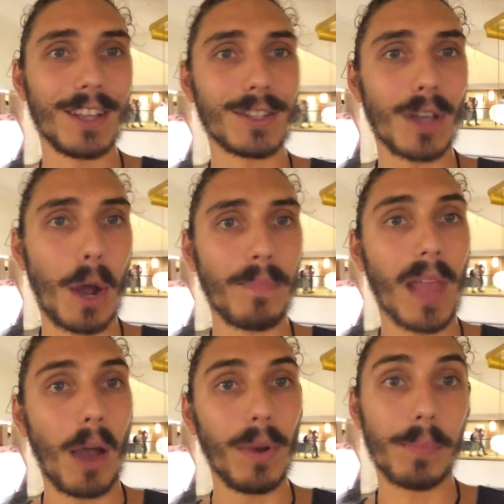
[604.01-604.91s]
So I
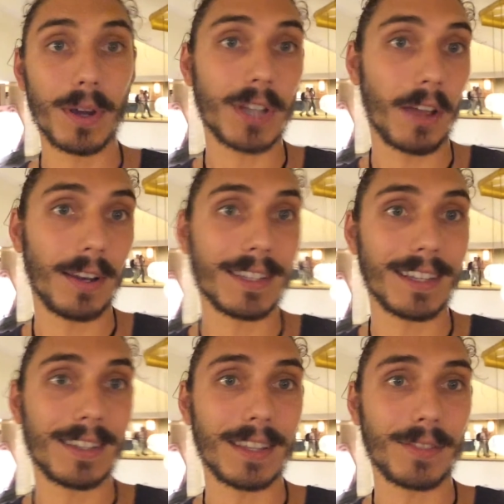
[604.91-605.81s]
really appreciate you
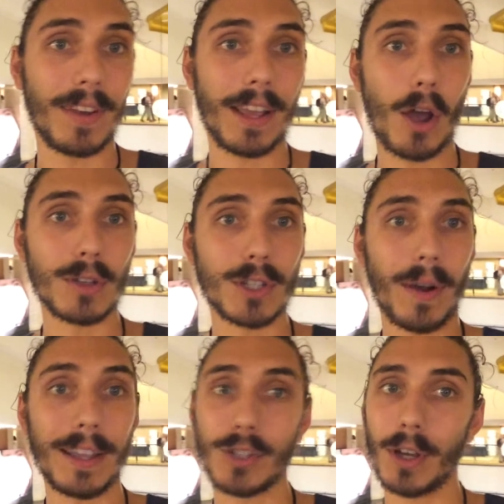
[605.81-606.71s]
listening to this video.
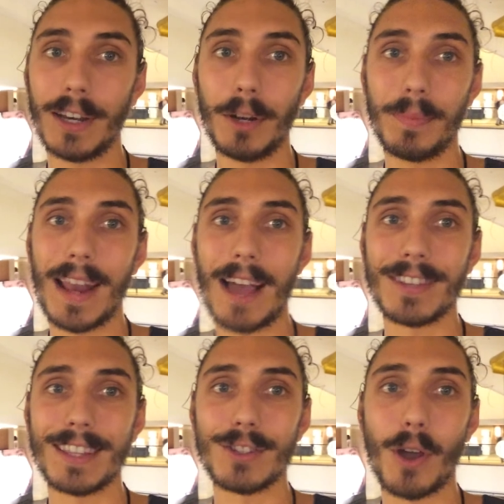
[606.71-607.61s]
Sorry it took a little bit
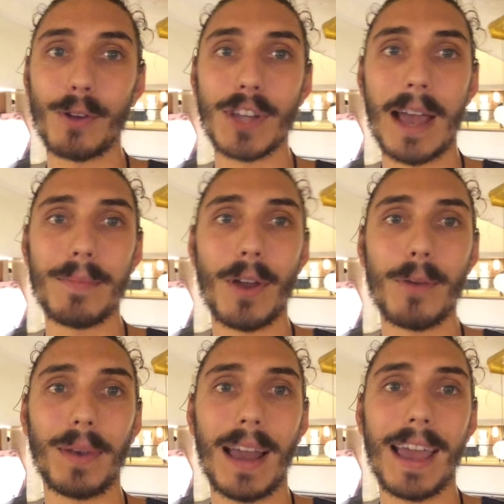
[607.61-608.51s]
after this no jab,
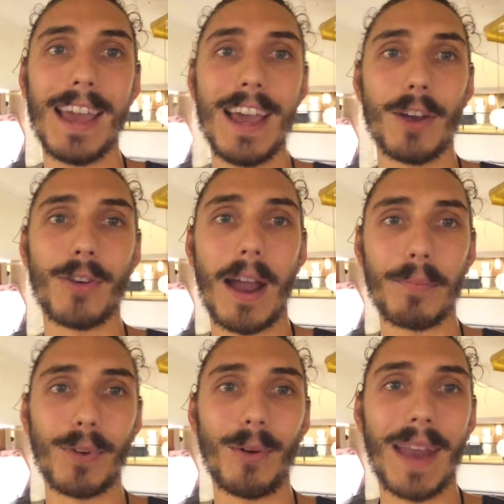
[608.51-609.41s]
no play
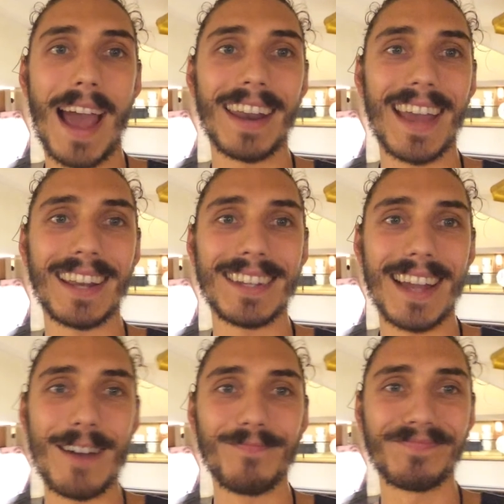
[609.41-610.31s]
crap rolled out,
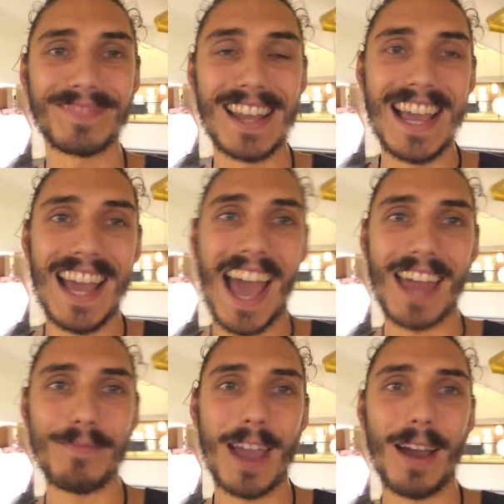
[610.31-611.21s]

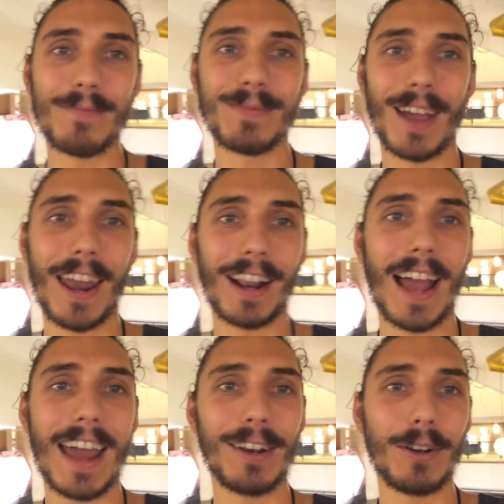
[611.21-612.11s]
and mate, I'm kind of
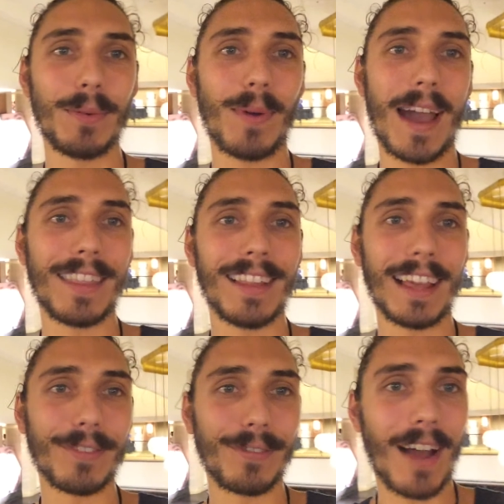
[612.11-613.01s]
glad a little way that
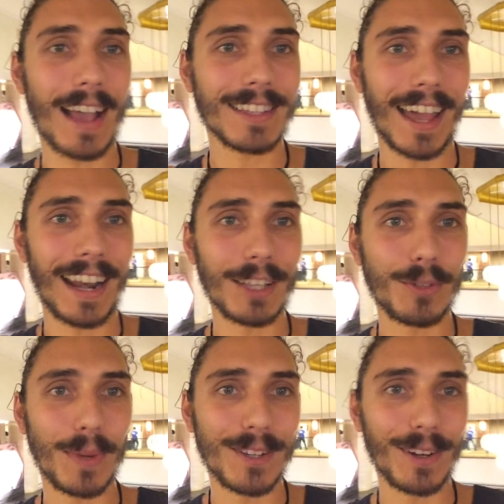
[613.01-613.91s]
like the fire's kind of like
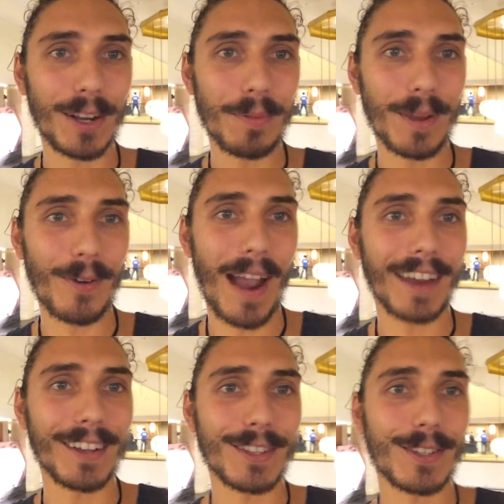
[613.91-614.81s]
dwindled a little bit
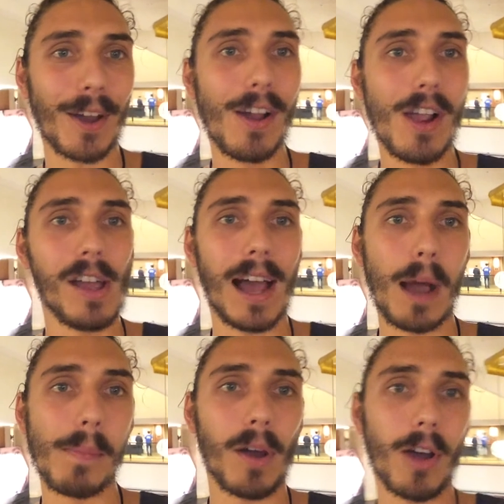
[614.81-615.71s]
around it. So
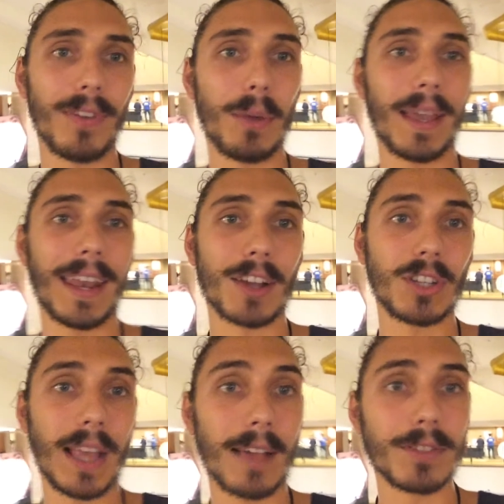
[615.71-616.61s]
hopefully we can
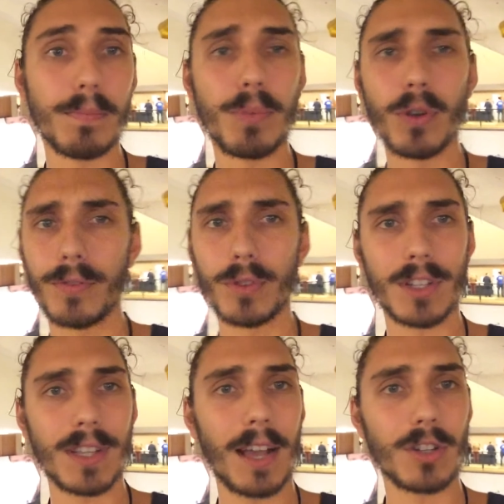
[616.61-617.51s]
actually have some beautiful
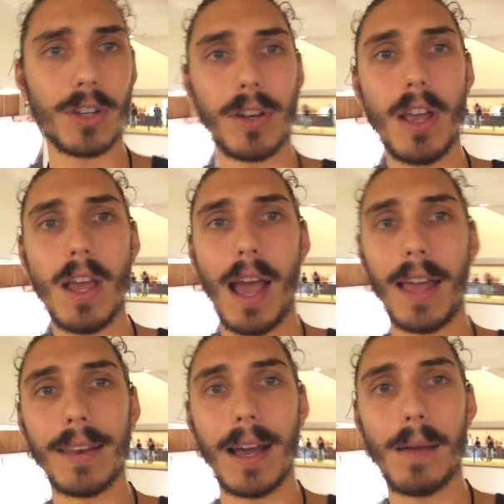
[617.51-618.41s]
discussion
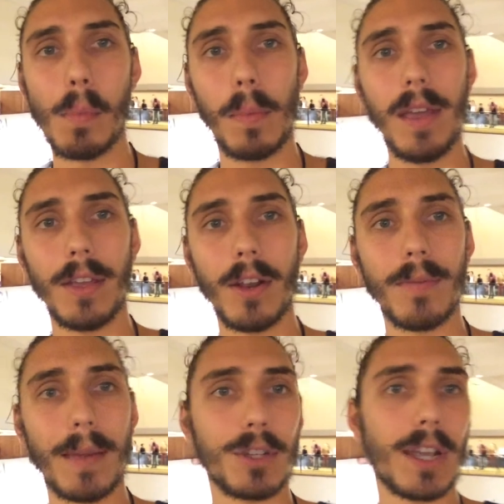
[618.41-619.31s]
and you know,
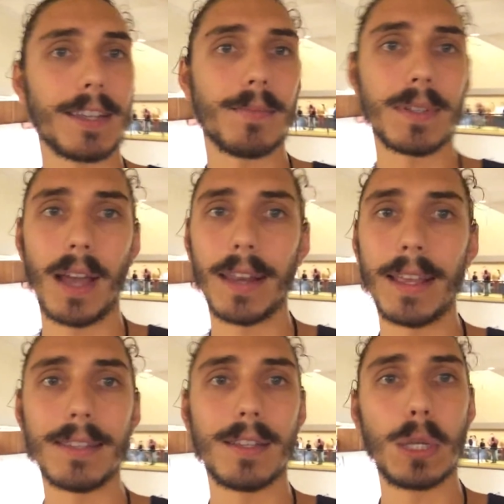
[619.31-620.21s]
maybe share some
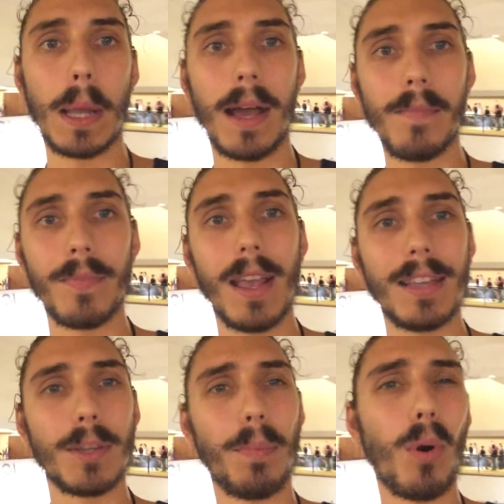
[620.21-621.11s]
studies and
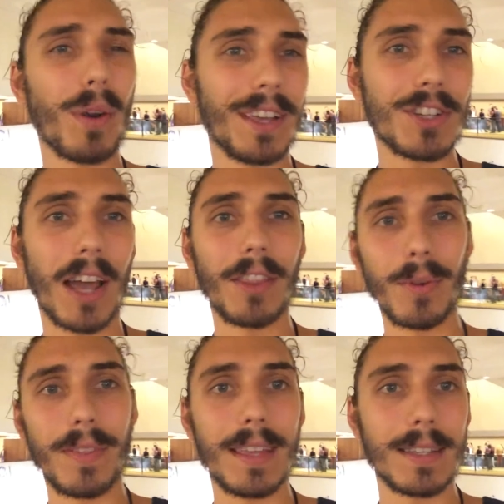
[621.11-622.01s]
support each
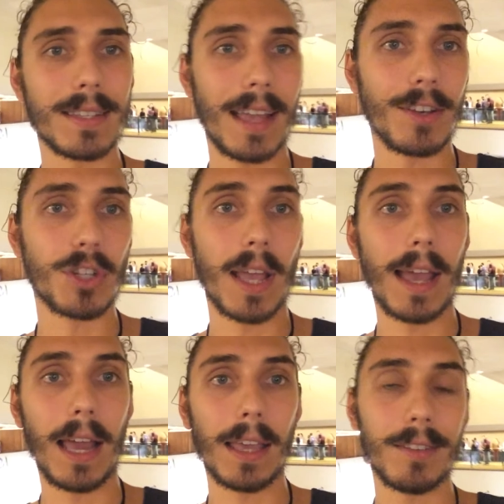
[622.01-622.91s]
other in this, and
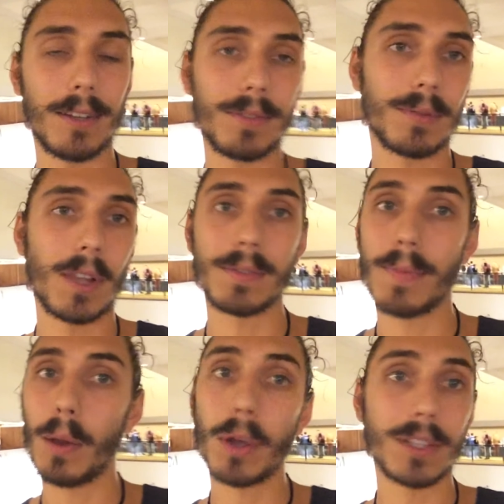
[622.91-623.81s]
share, like, you know, it doesn't
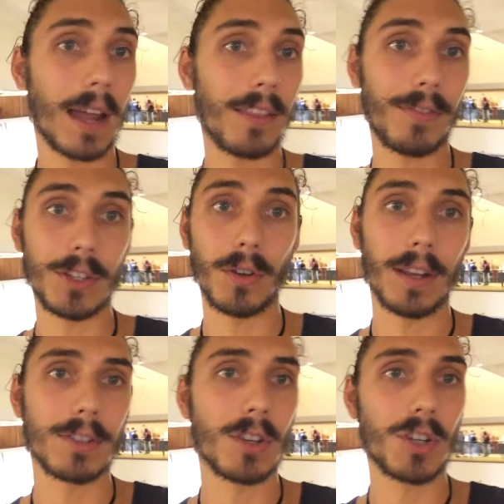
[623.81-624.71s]
matter what side of the fence you're
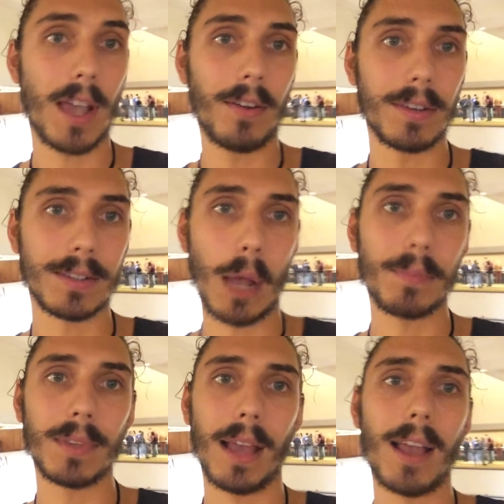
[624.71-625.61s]
on, let's just share and just
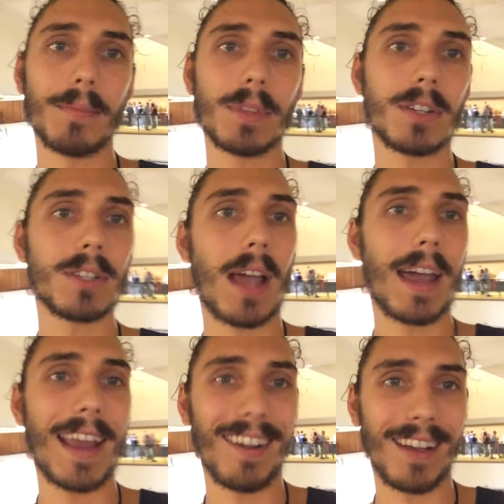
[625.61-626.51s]
come to the
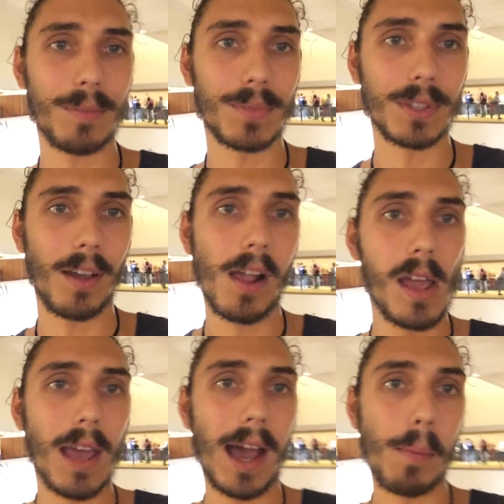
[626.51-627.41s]
desired outcome. So
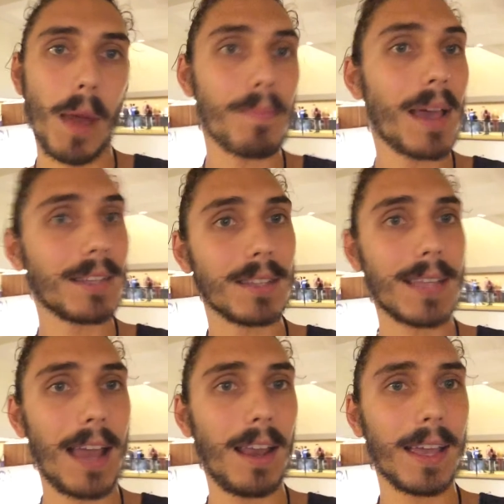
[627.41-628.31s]
I'm Mason
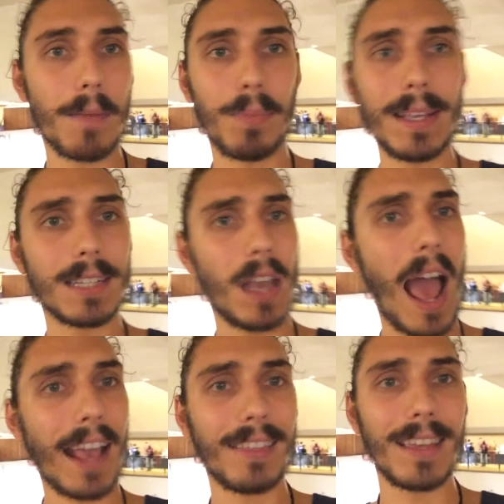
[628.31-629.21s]
Taylor. Again, please
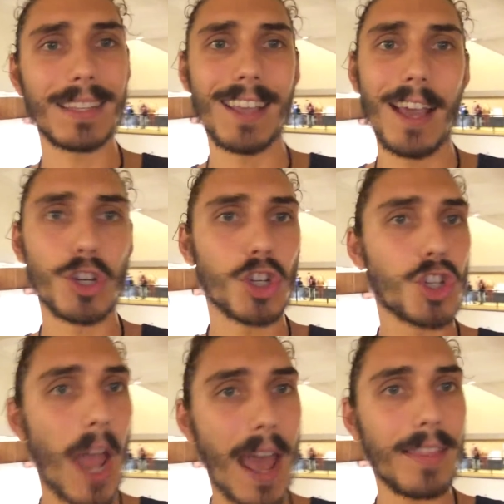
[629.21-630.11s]
like this,
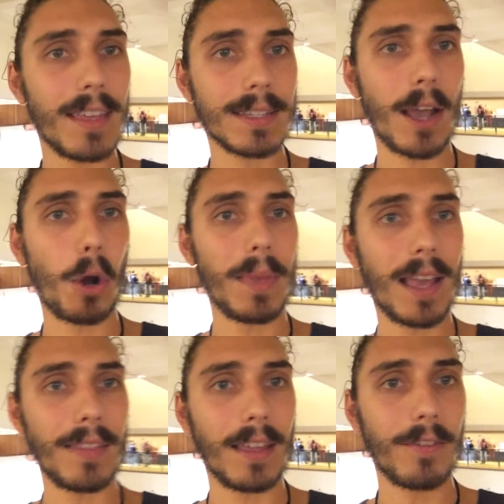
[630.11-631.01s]
share this, help me
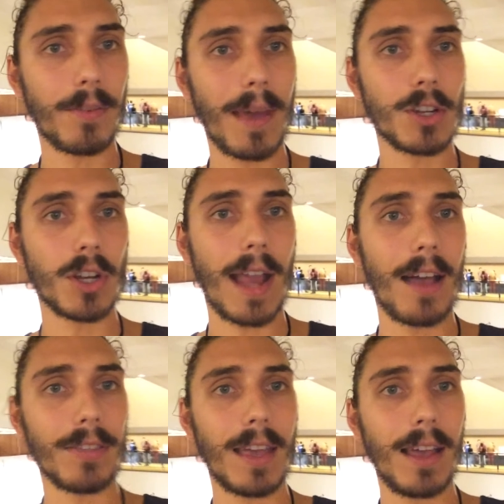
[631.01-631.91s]
get the information
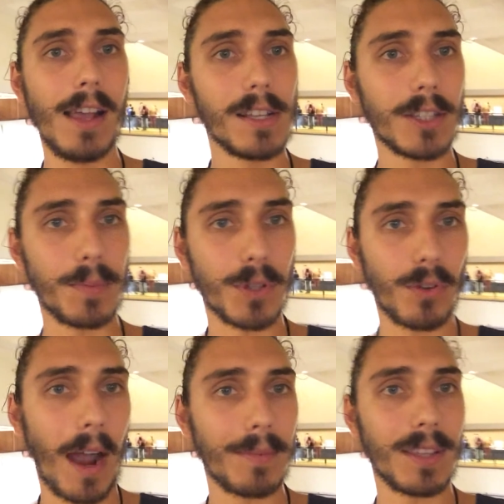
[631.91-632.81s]
out there,
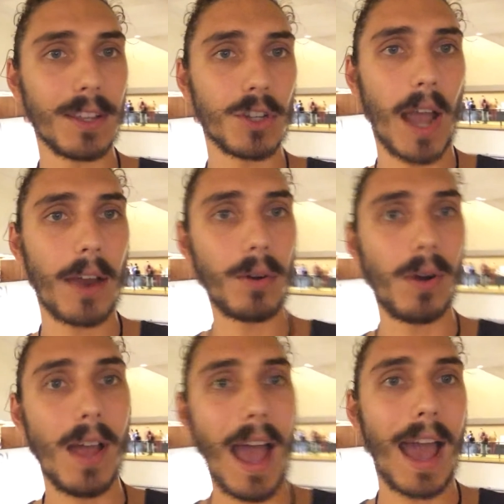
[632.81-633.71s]
subscribe to the
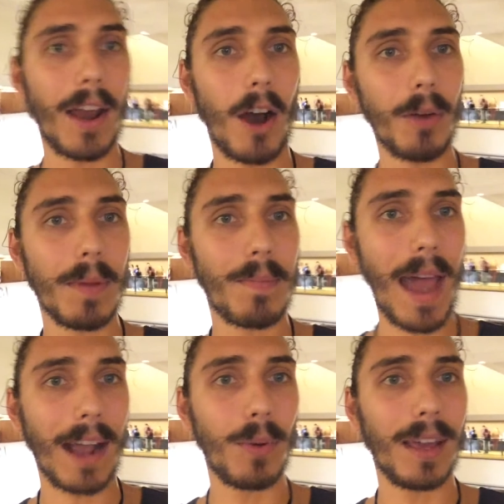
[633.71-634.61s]
channel, and I'll be
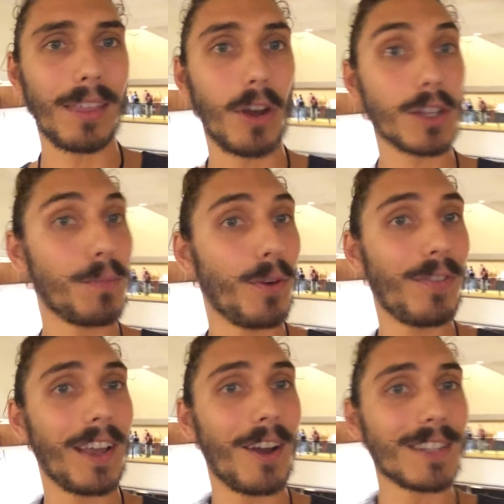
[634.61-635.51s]
back with lots more
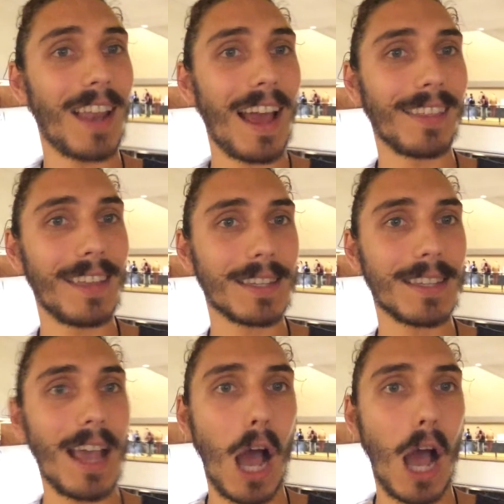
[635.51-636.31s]
videos like this.